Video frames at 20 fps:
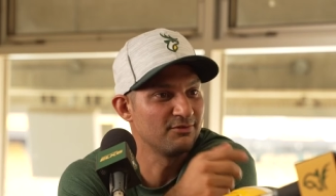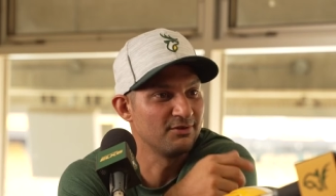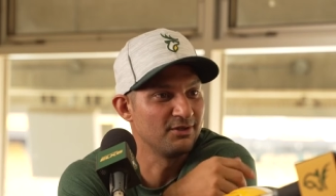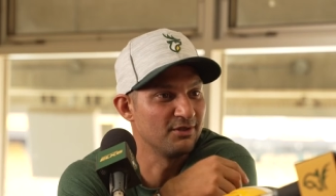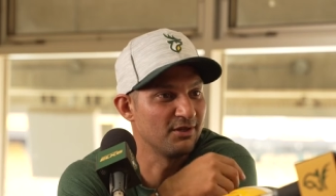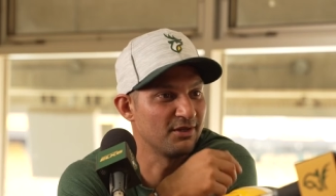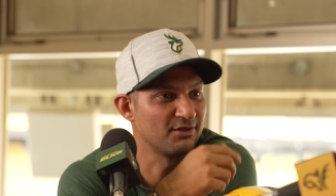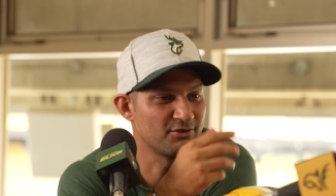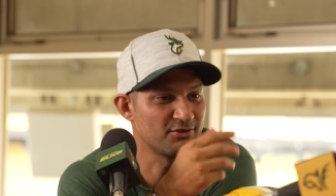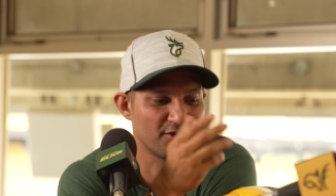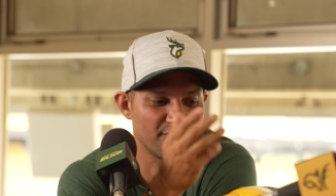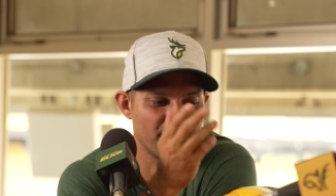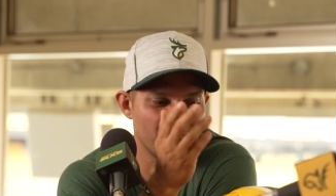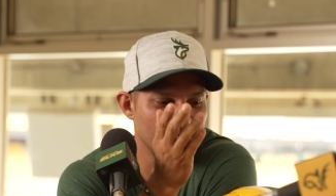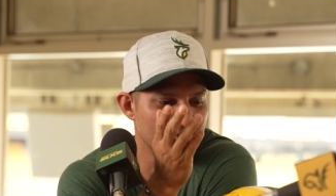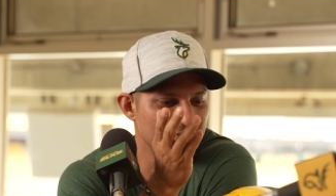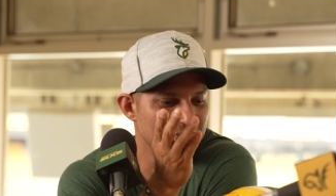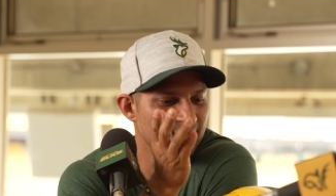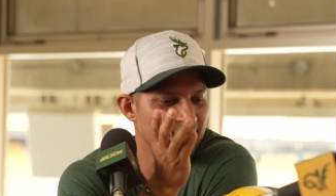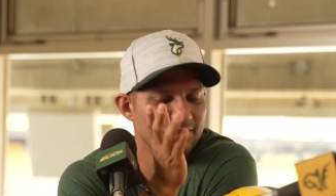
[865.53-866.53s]
You know, I try to
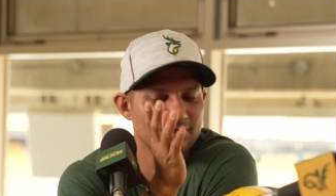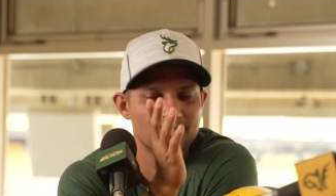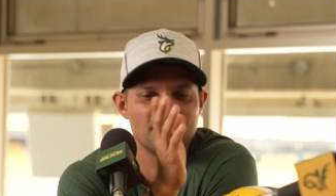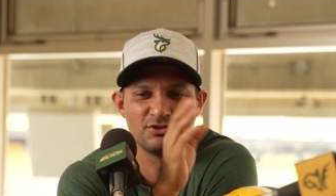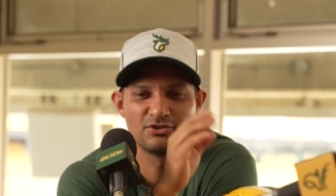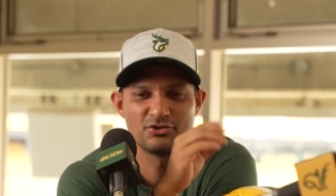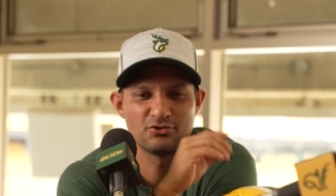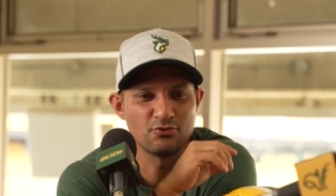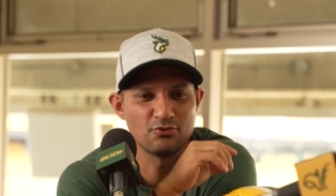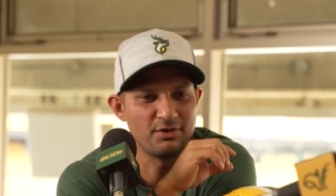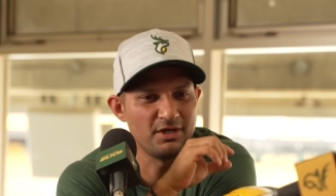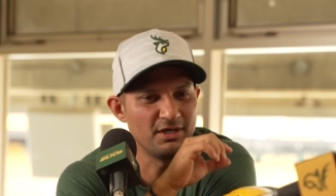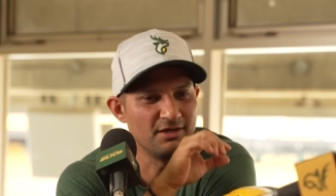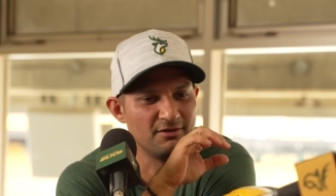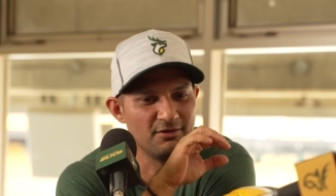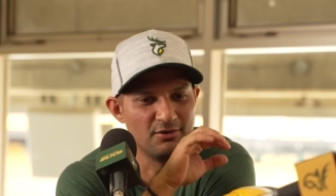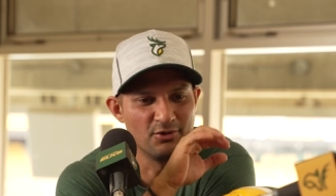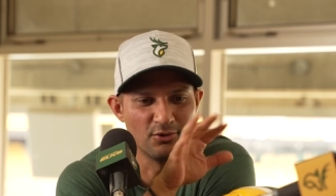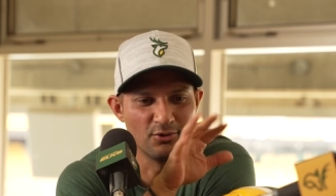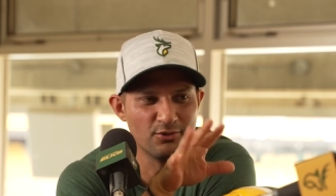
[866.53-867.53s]
find
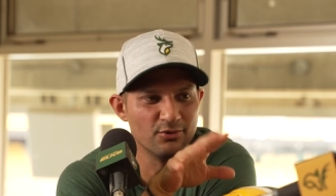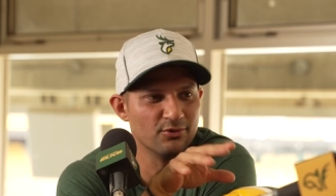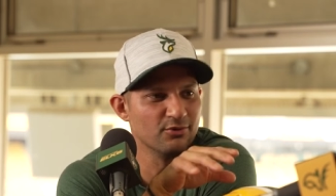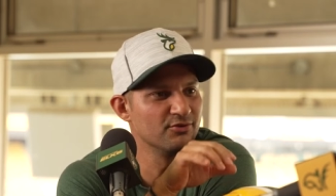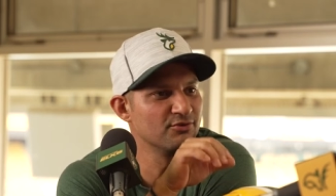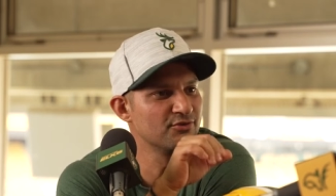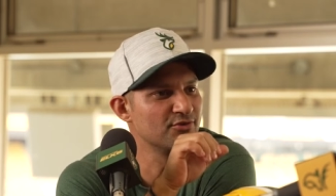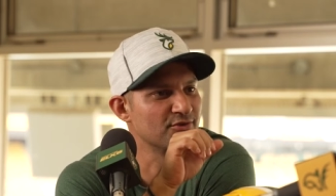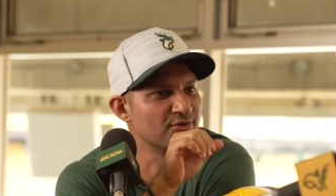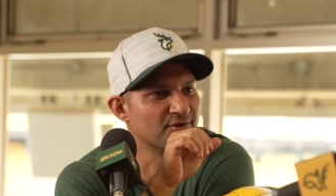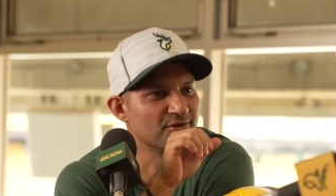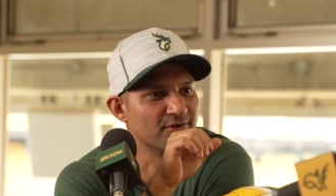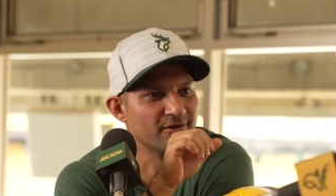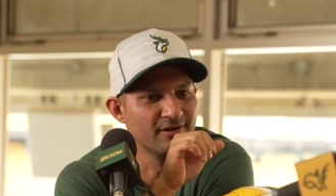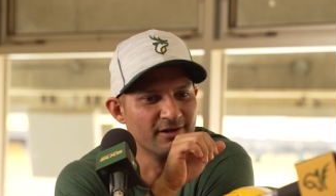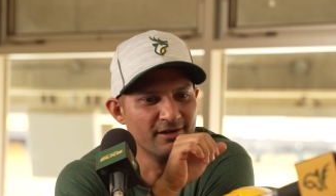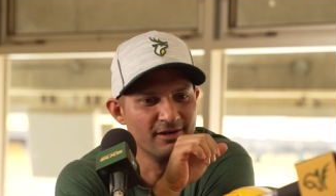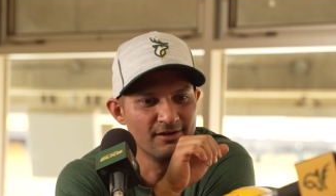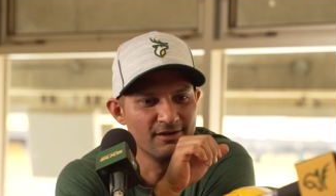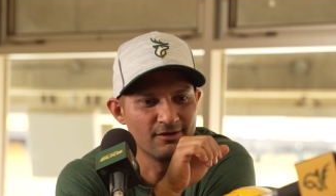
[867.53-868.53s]
sweet goals or
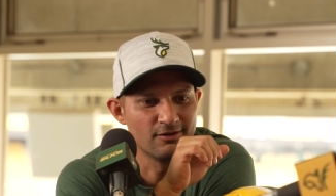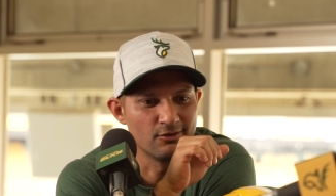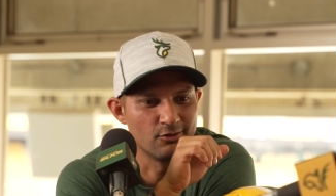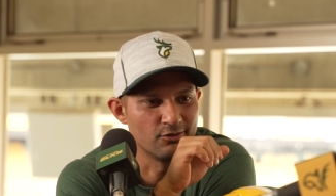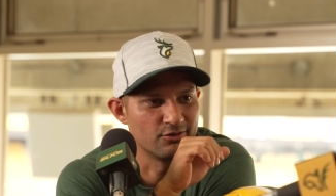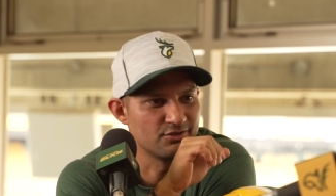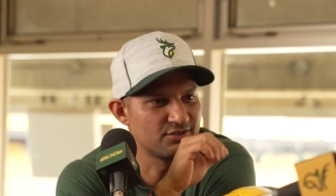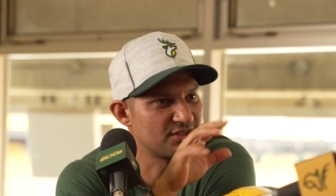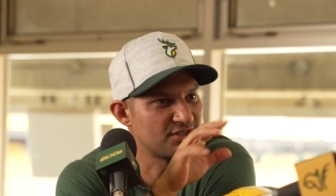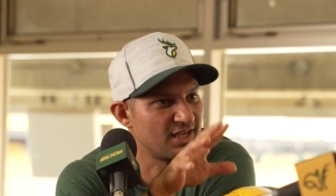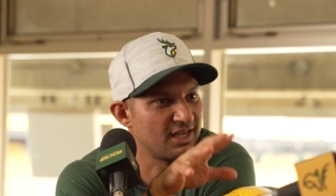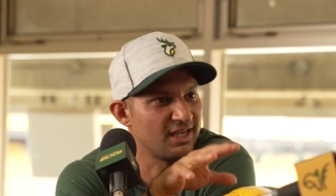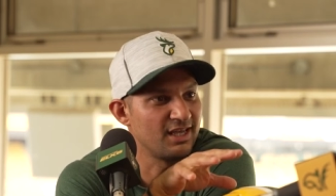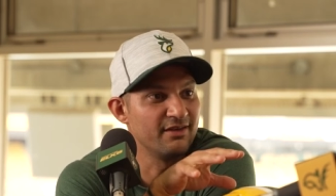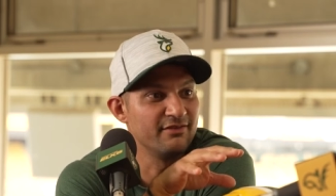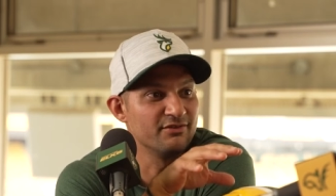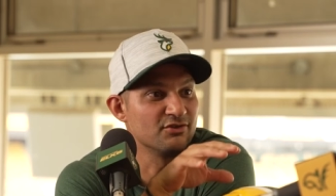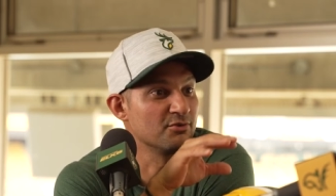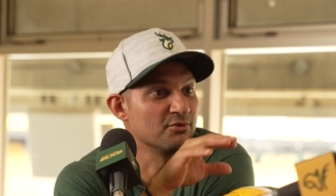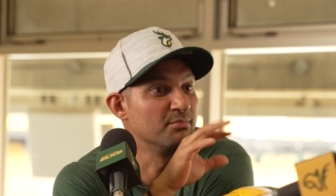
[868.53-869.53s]

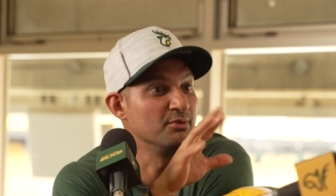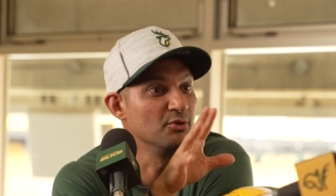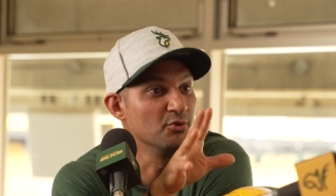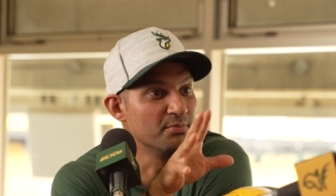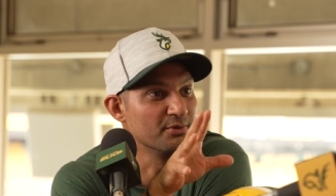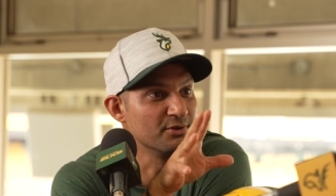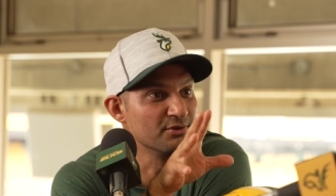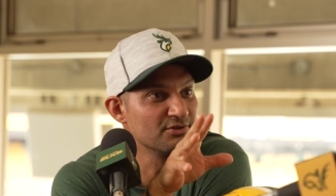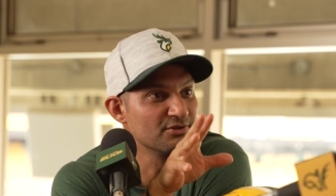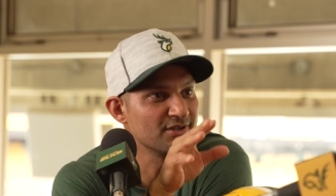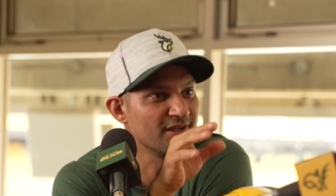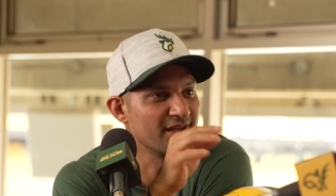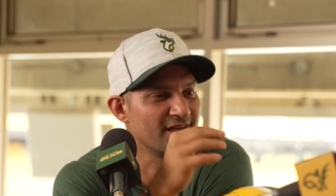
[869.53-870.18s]
saves or bloopers.